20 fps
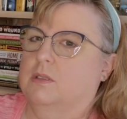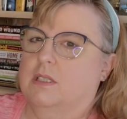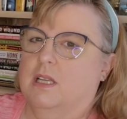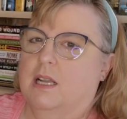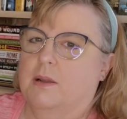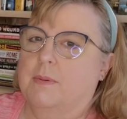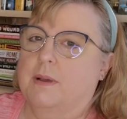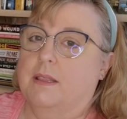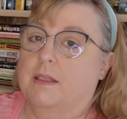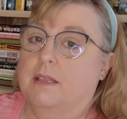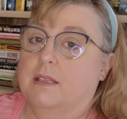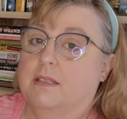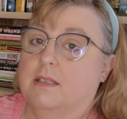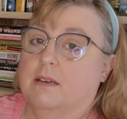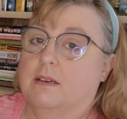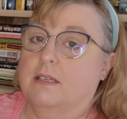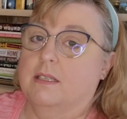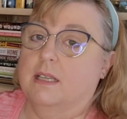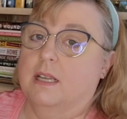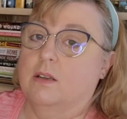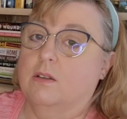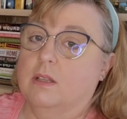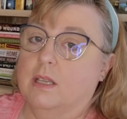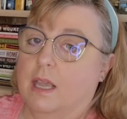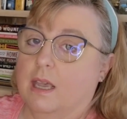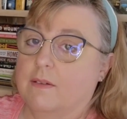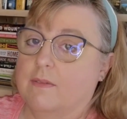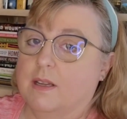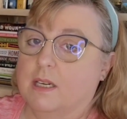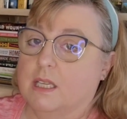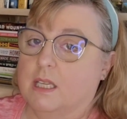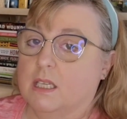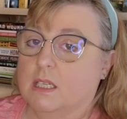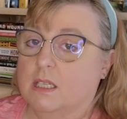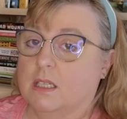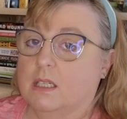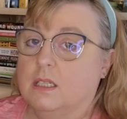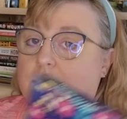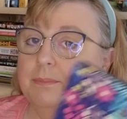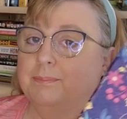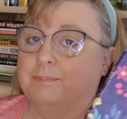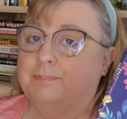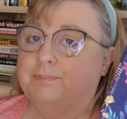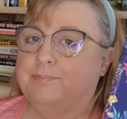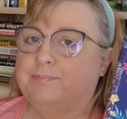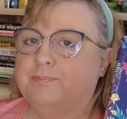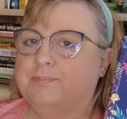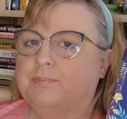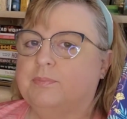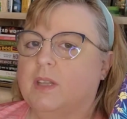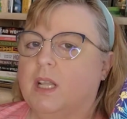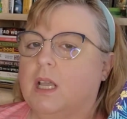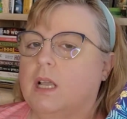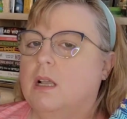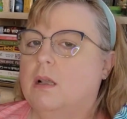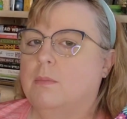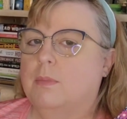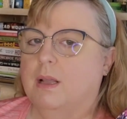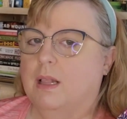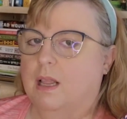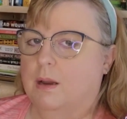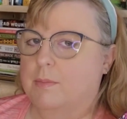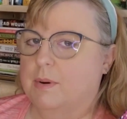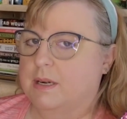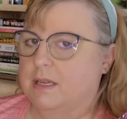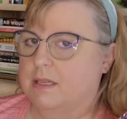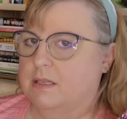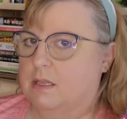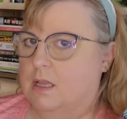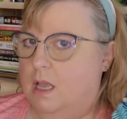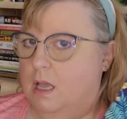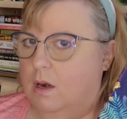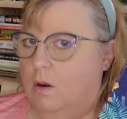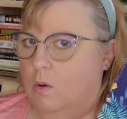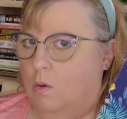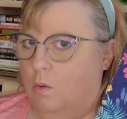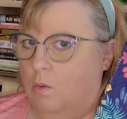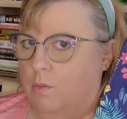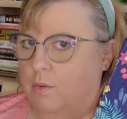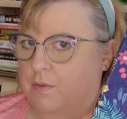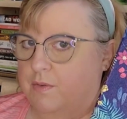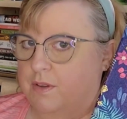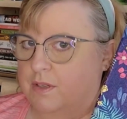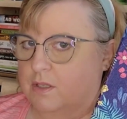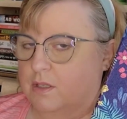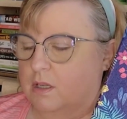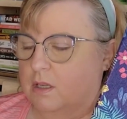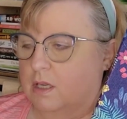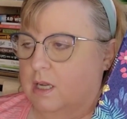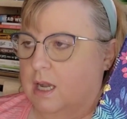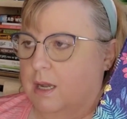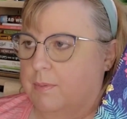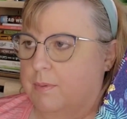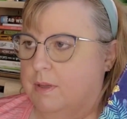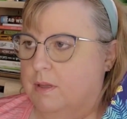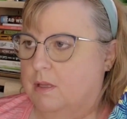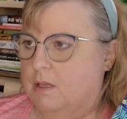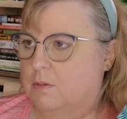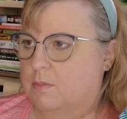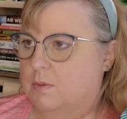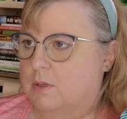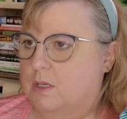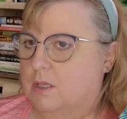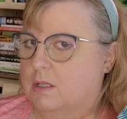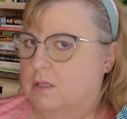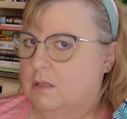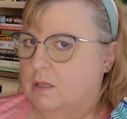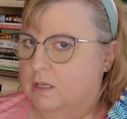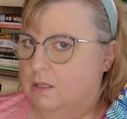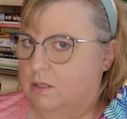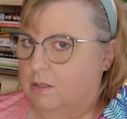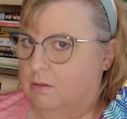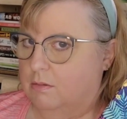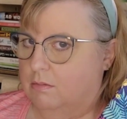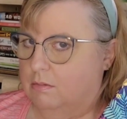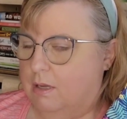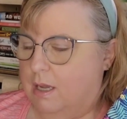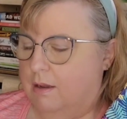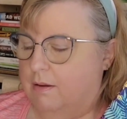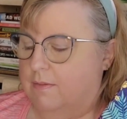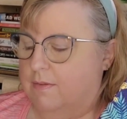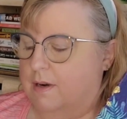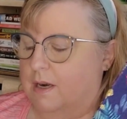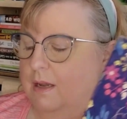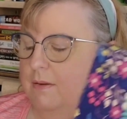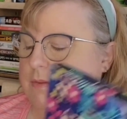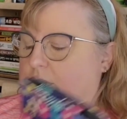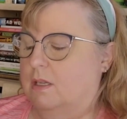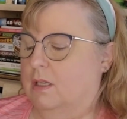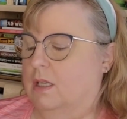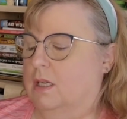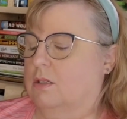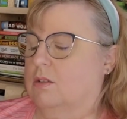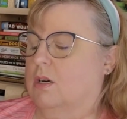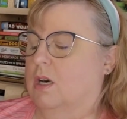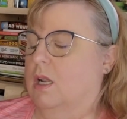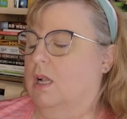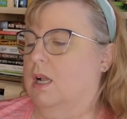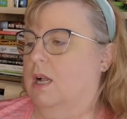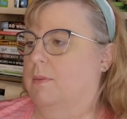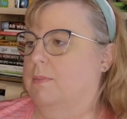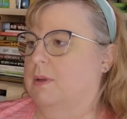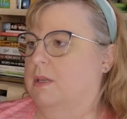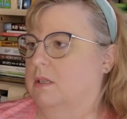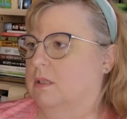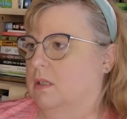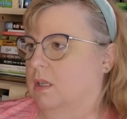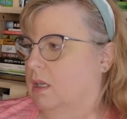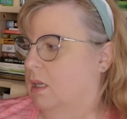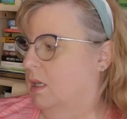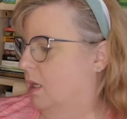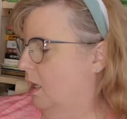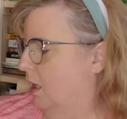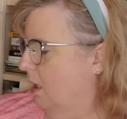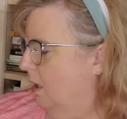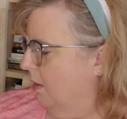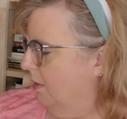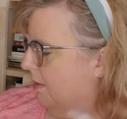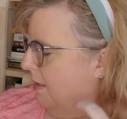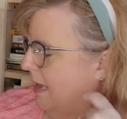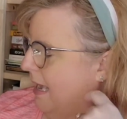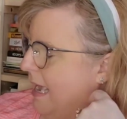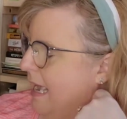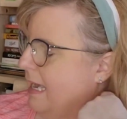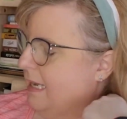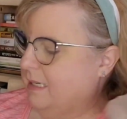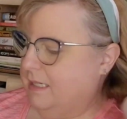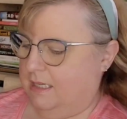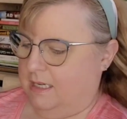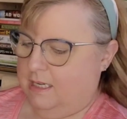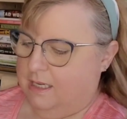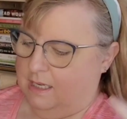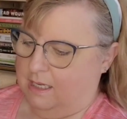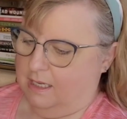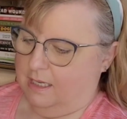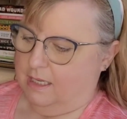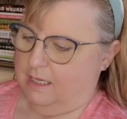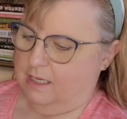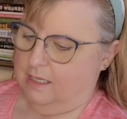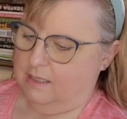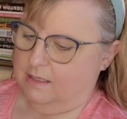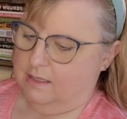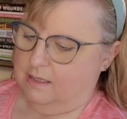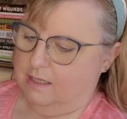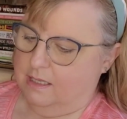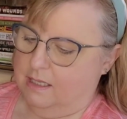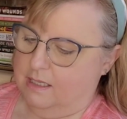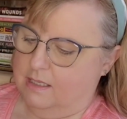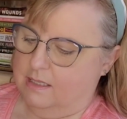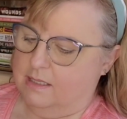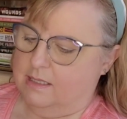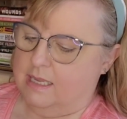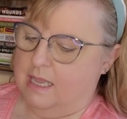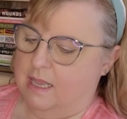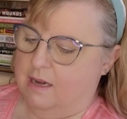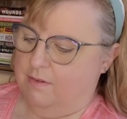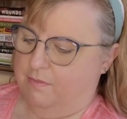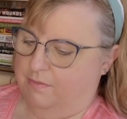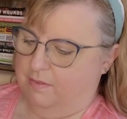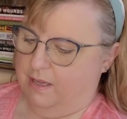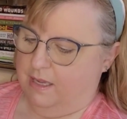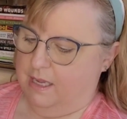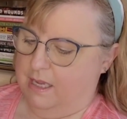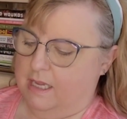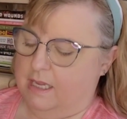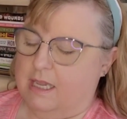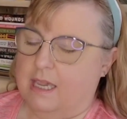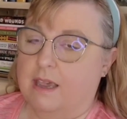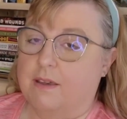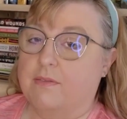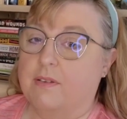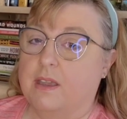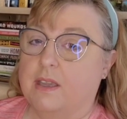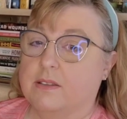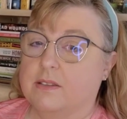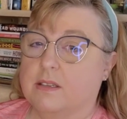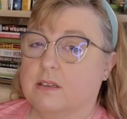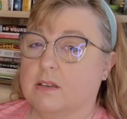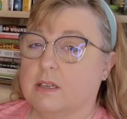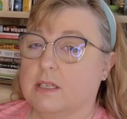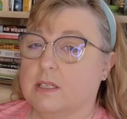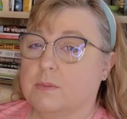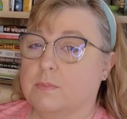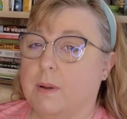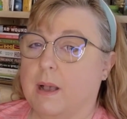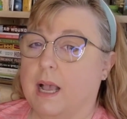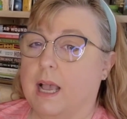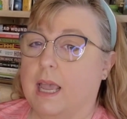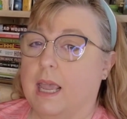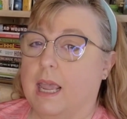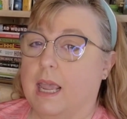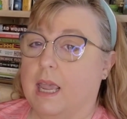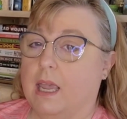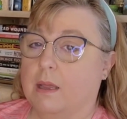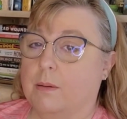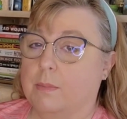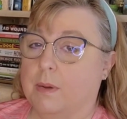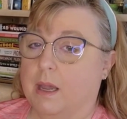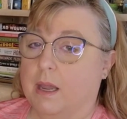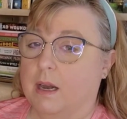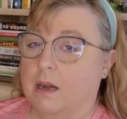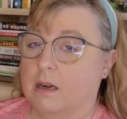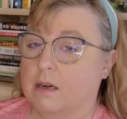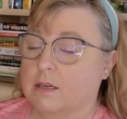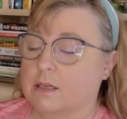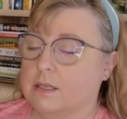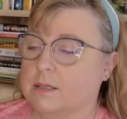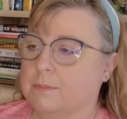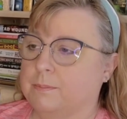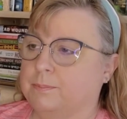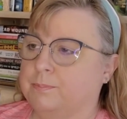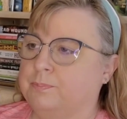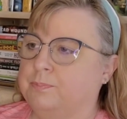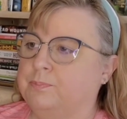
will talk about the series I only have on Kindle. My library does not own a physical copy of these books. They do, however, have the electronic copies. That is the Santa Fe Cafe series by Anne Myers.